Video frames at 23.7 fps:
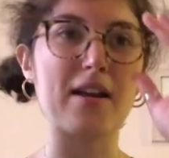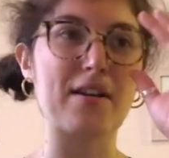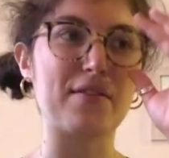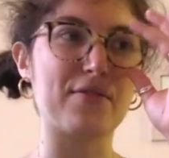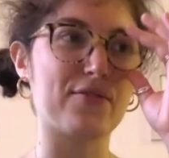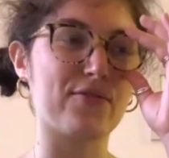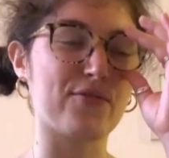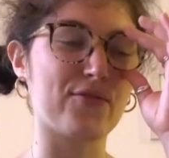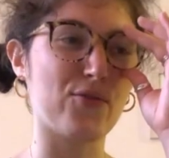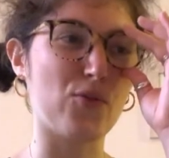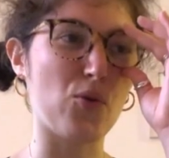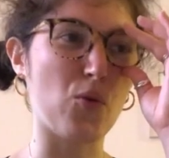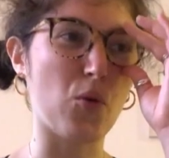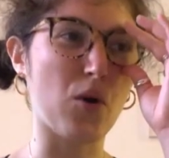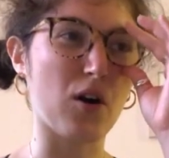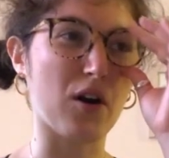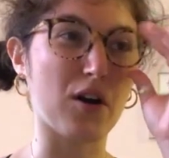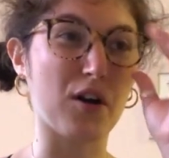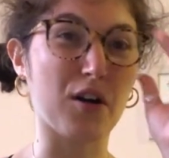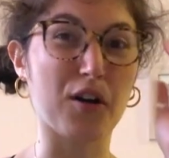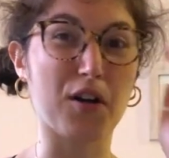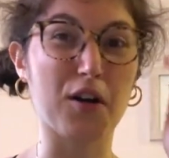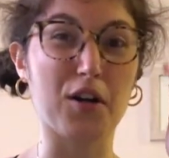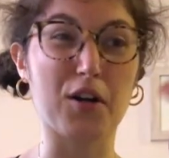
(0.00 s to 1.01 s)
it
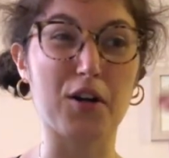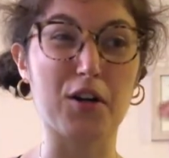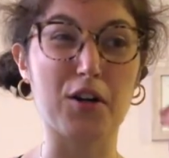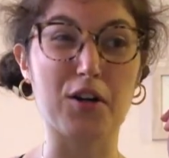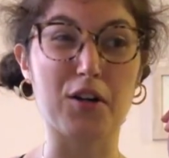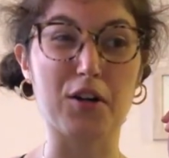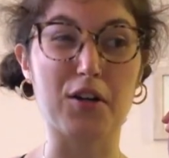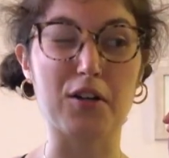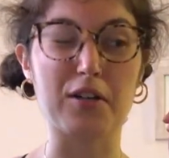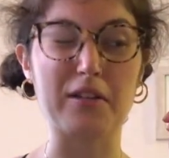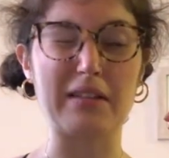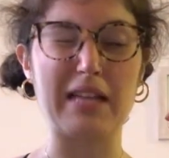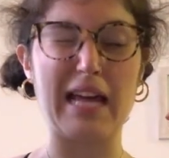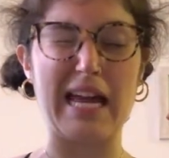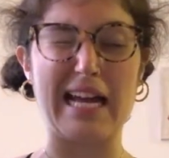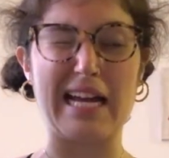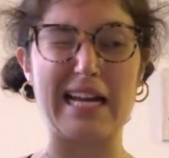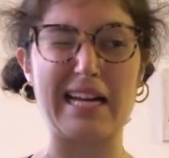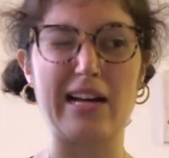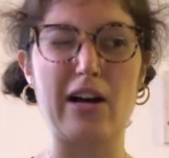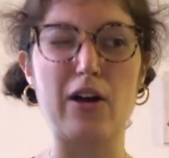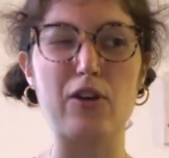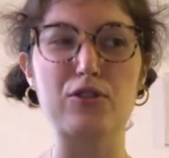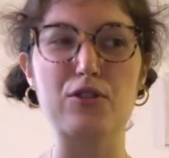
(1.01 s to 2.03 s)
for like
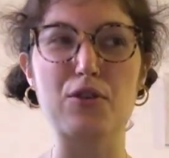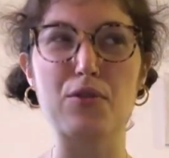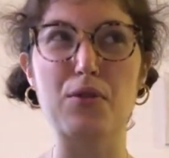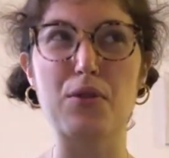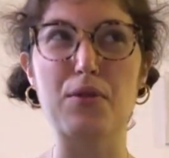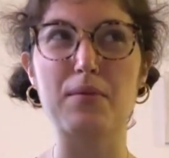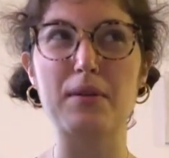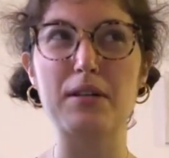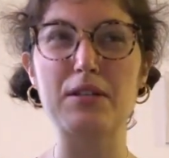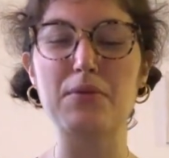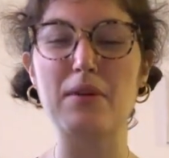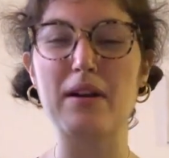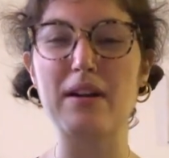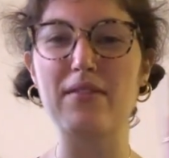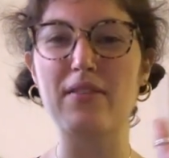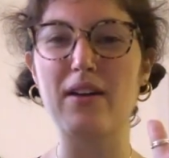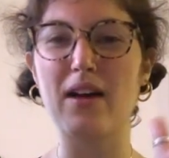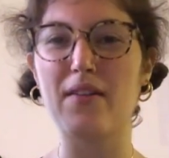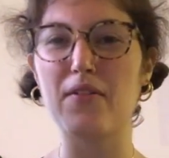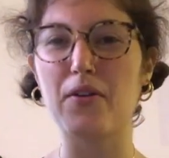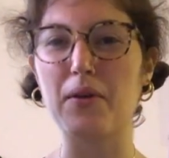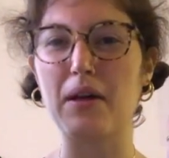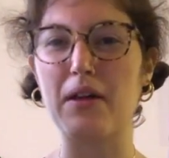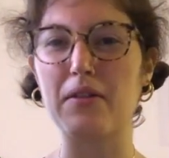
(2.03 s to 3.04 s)
also
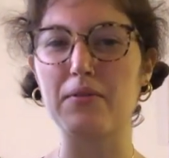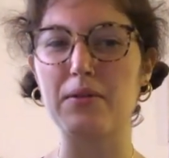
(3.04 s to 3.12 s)
$3.25, around